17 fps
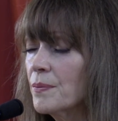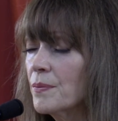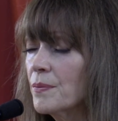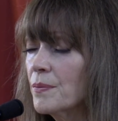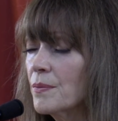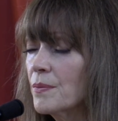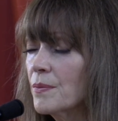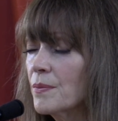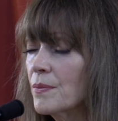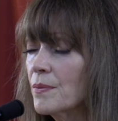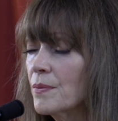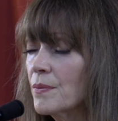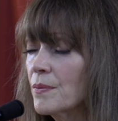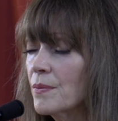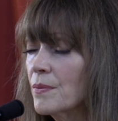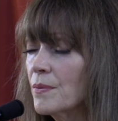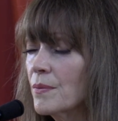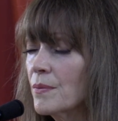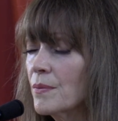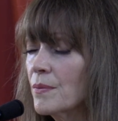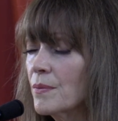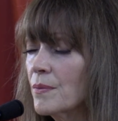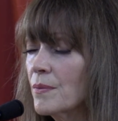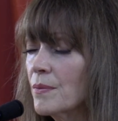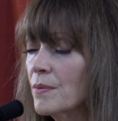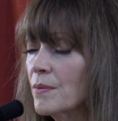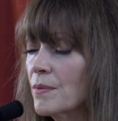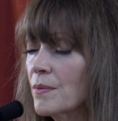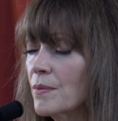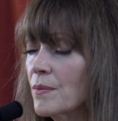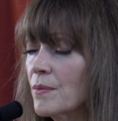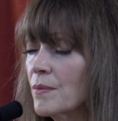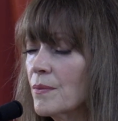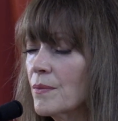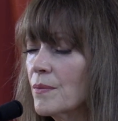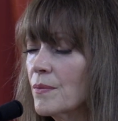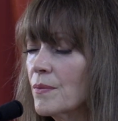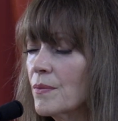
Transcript: (silence)